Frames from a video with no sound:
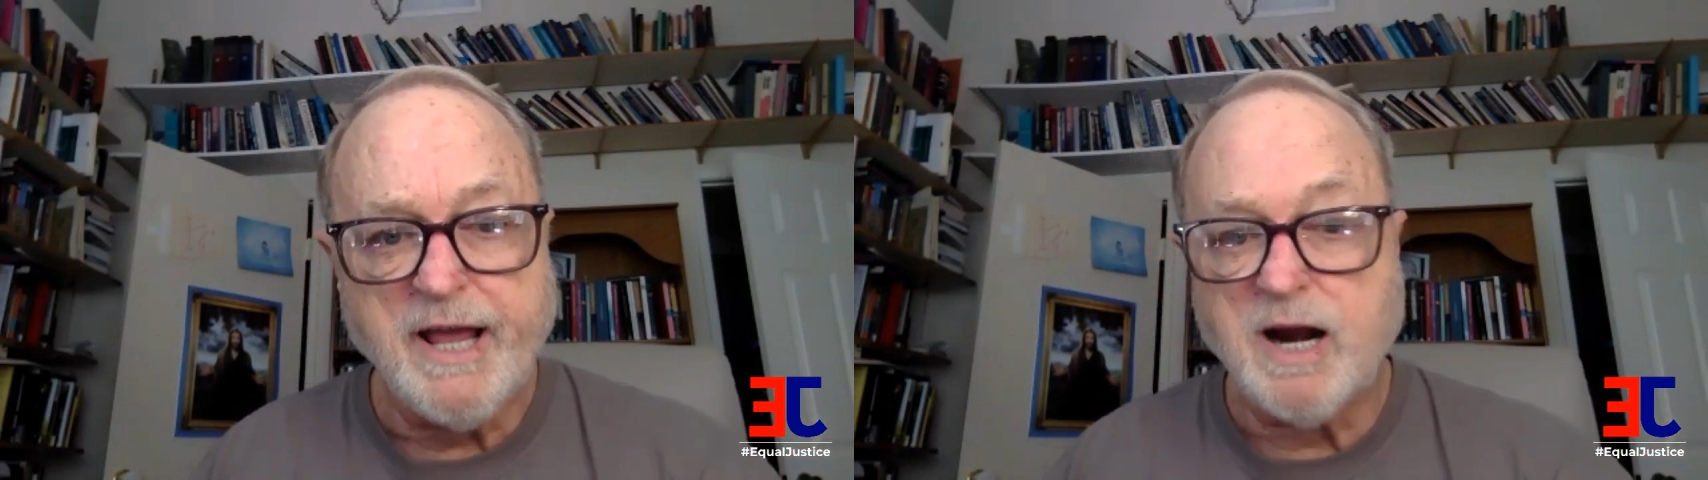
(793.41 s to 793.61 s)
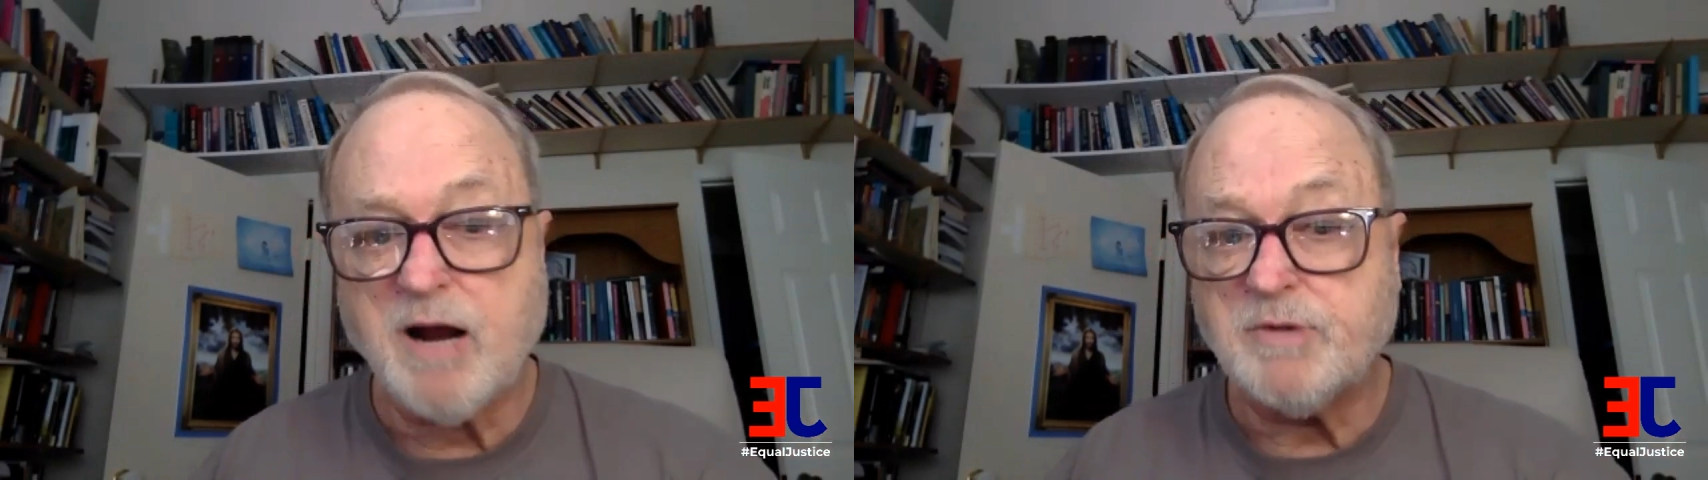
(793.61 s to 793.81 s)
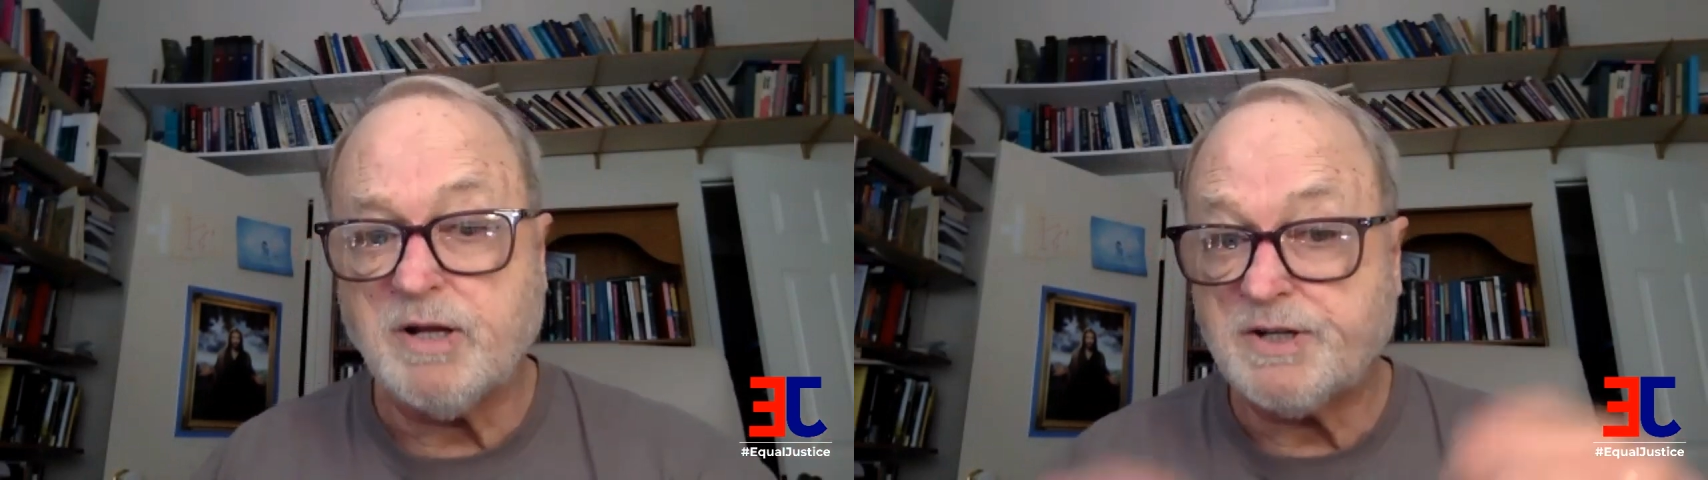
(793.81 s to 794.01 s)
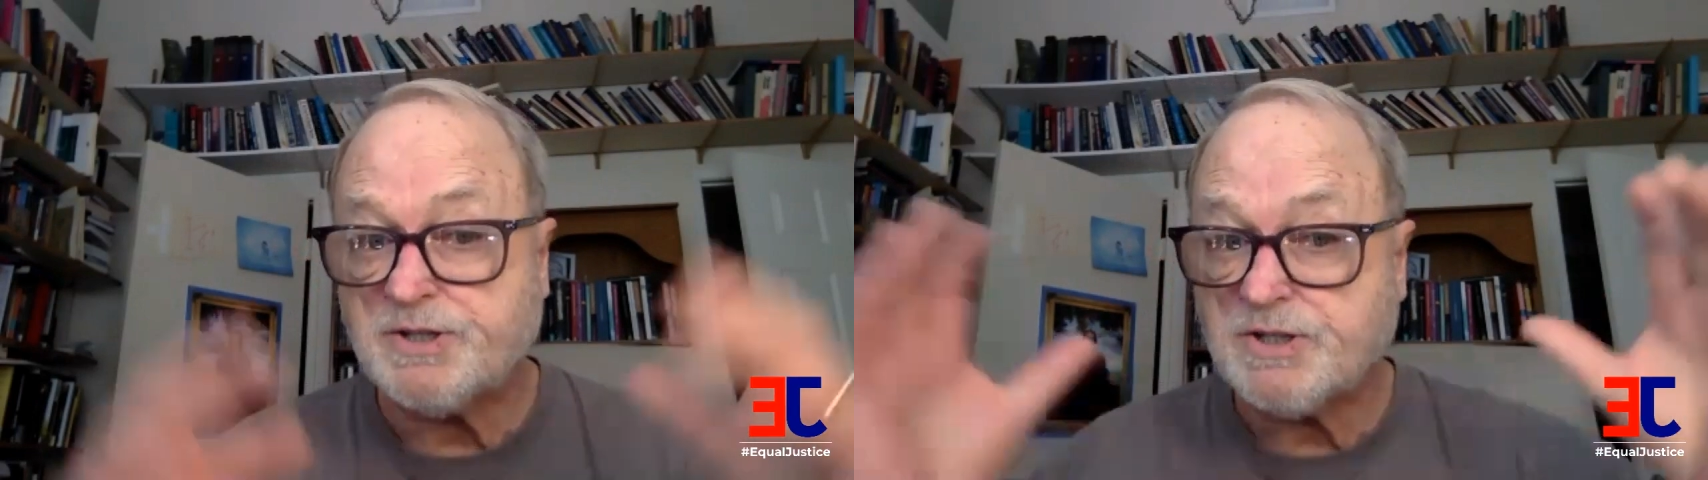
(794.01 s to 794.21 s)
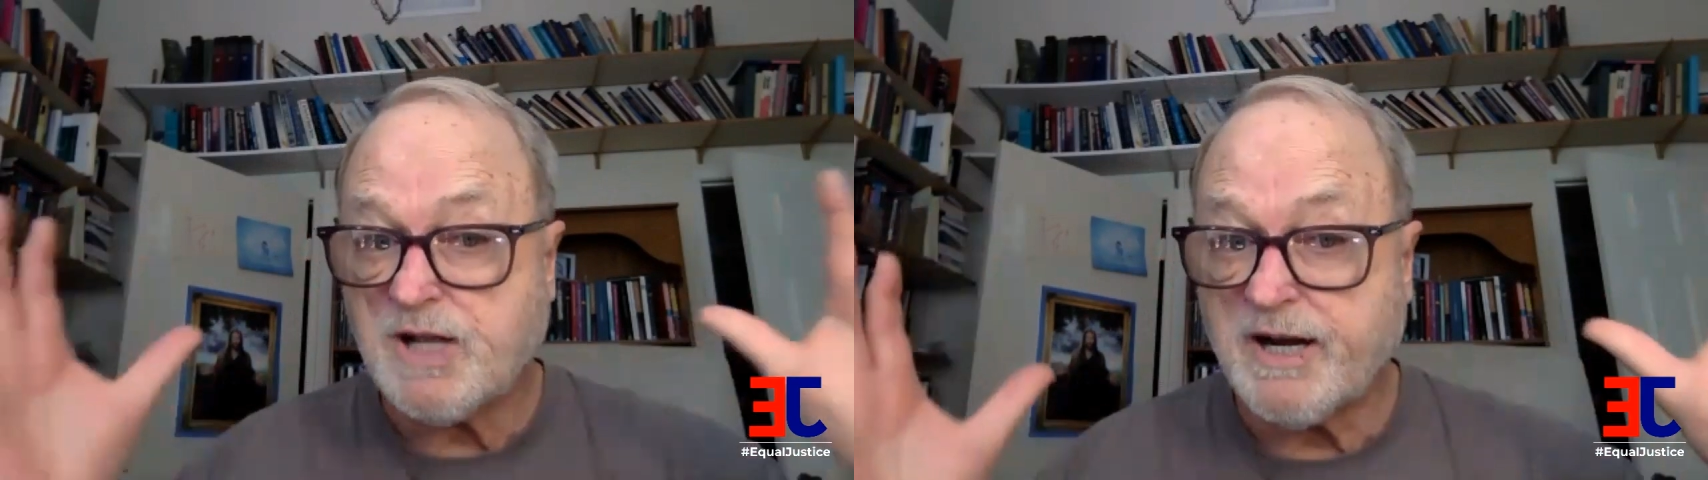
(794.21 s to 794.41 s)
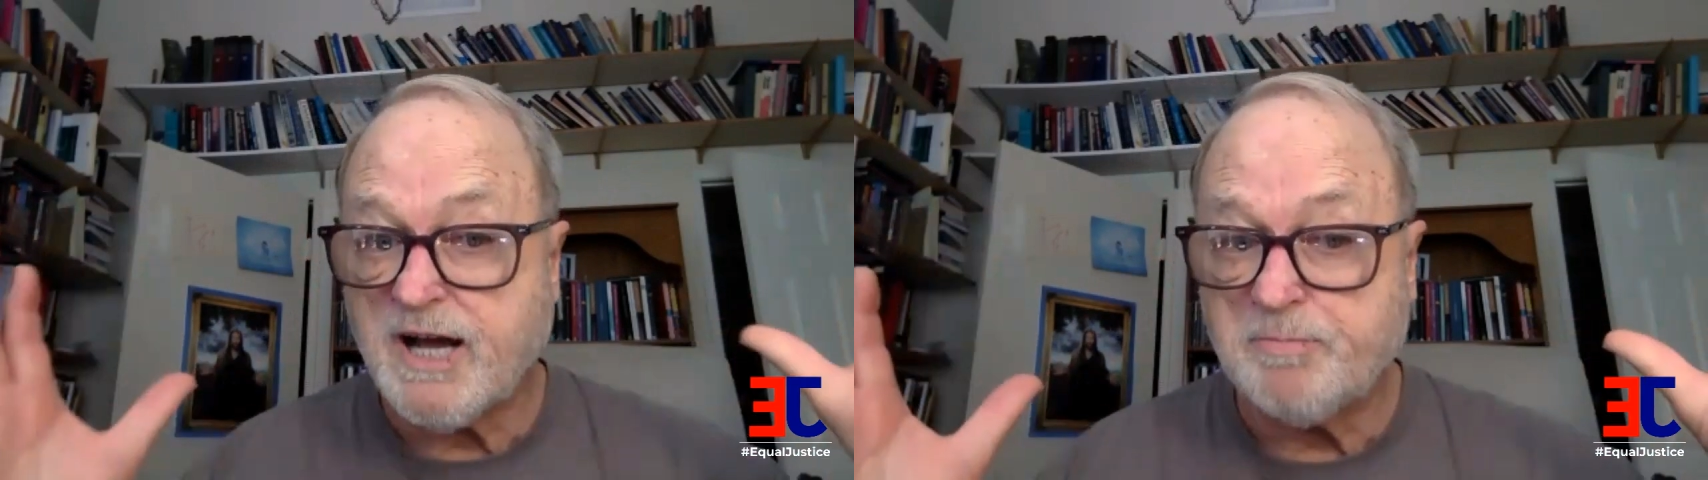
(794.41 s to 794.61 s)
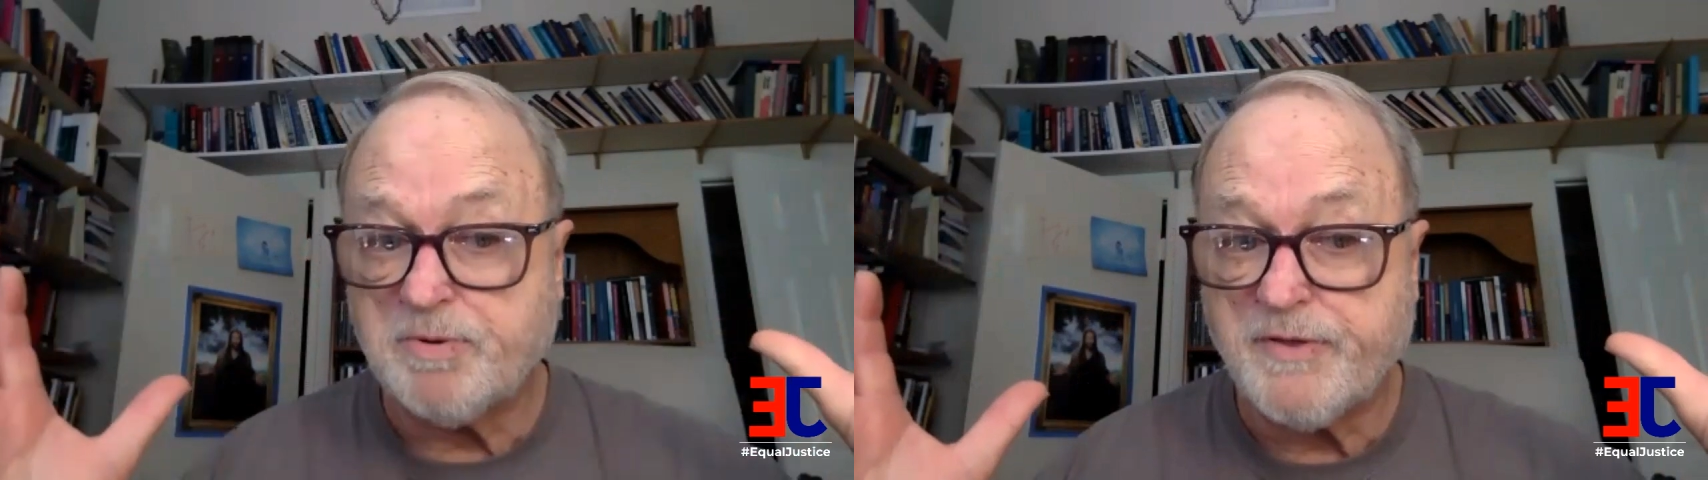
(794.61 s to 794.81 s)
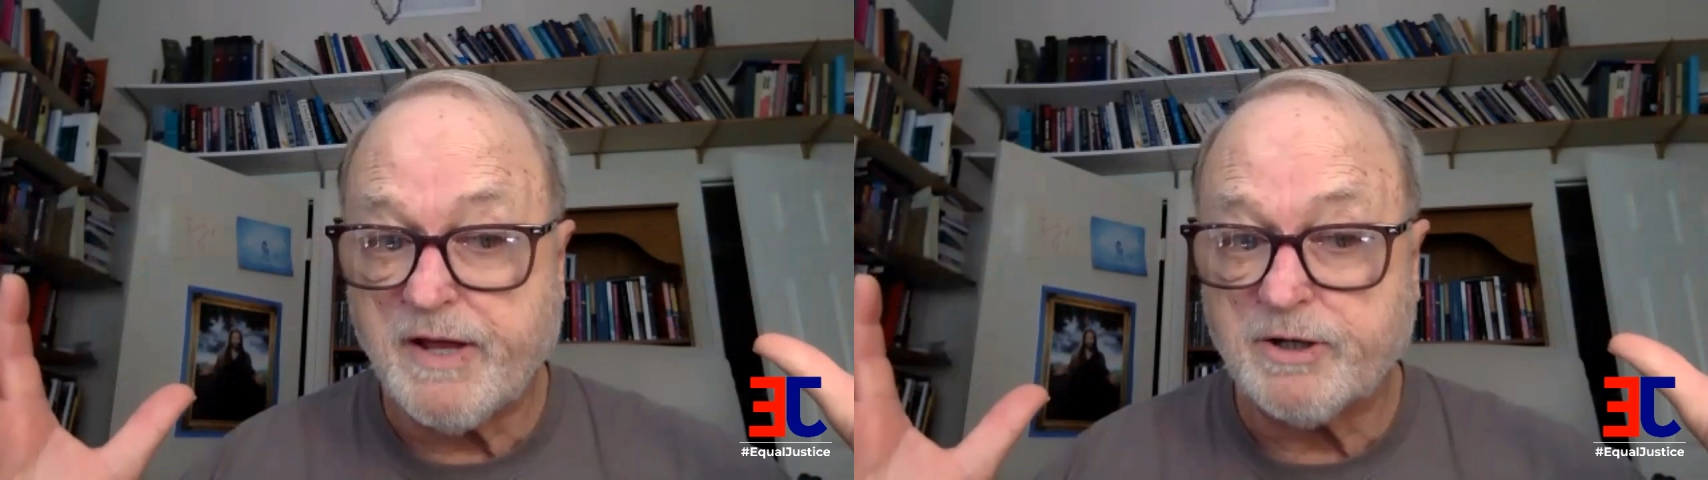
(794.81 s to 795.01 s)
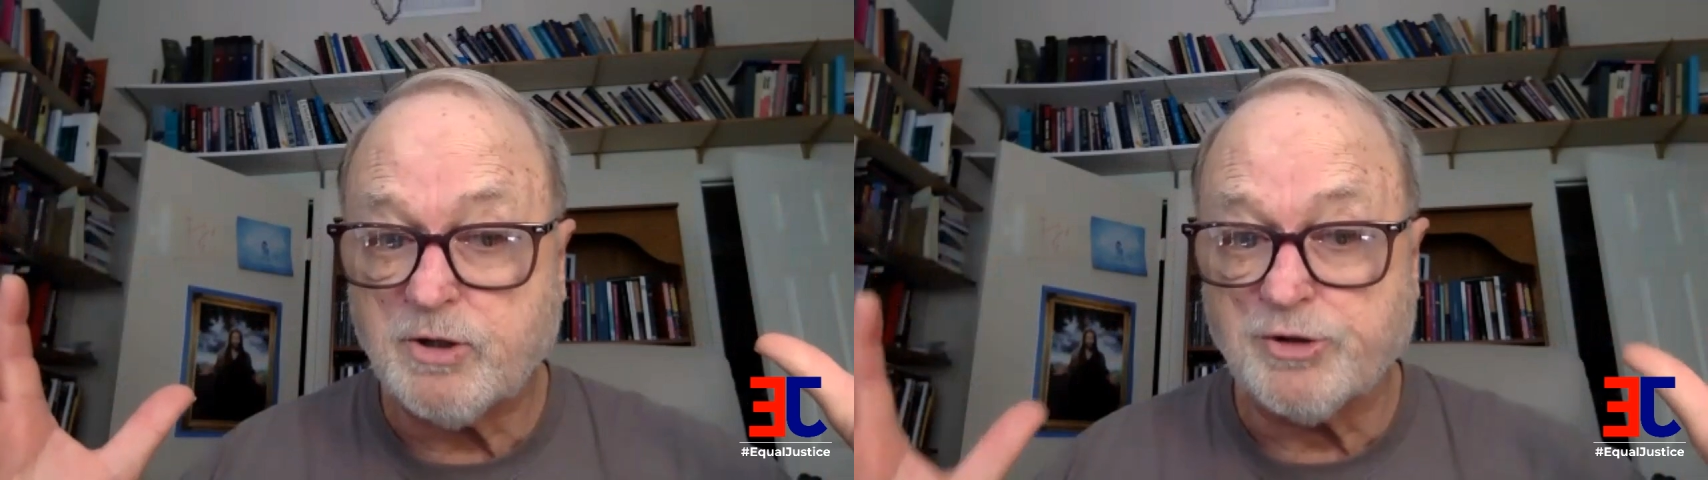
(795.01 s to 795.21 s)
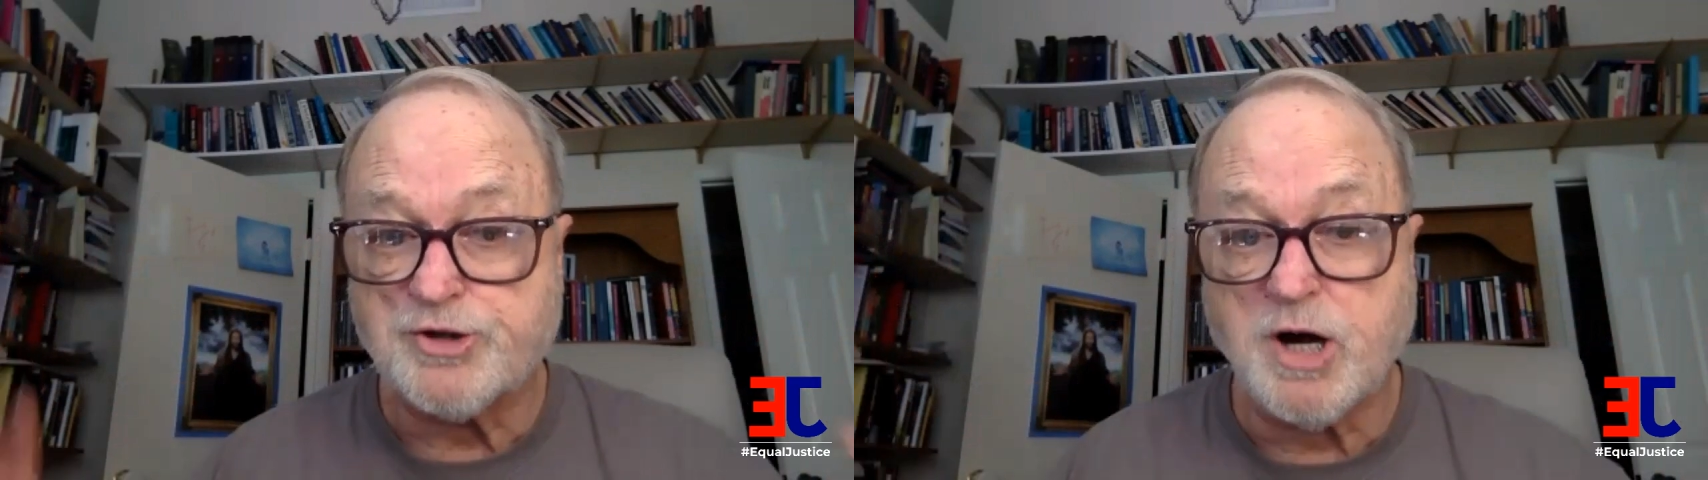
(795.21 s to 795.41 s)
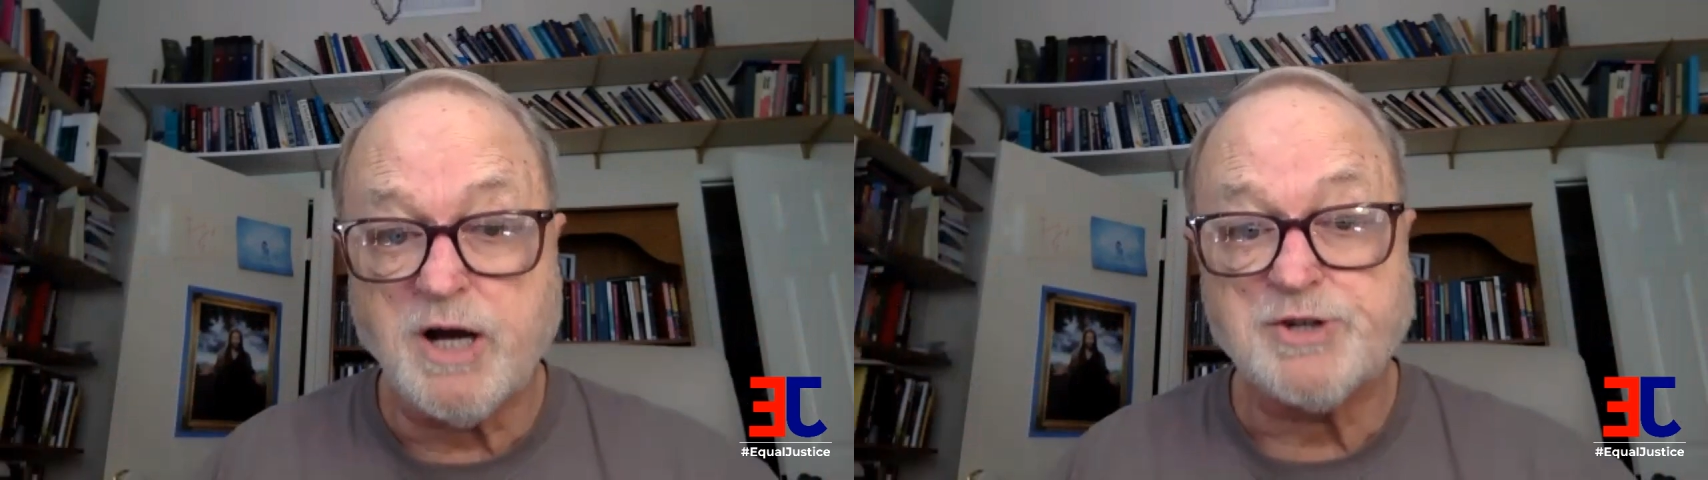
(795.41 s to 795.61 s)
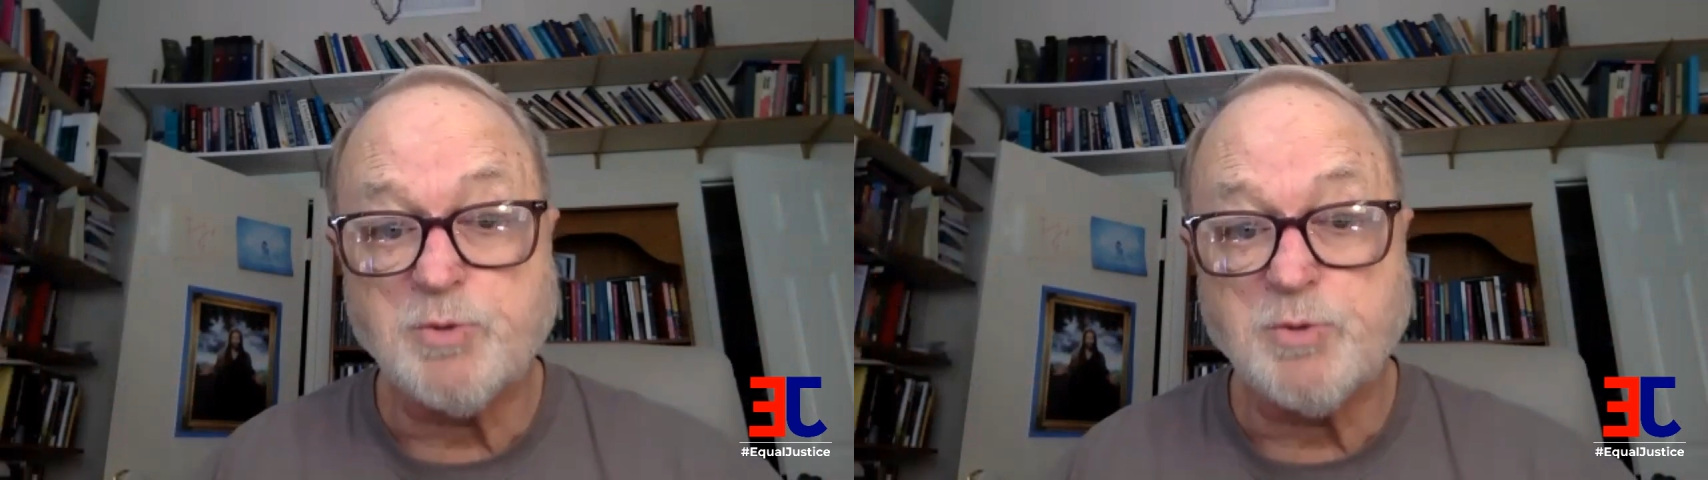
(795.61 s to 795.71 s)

And this is not a hypothetical, Josh.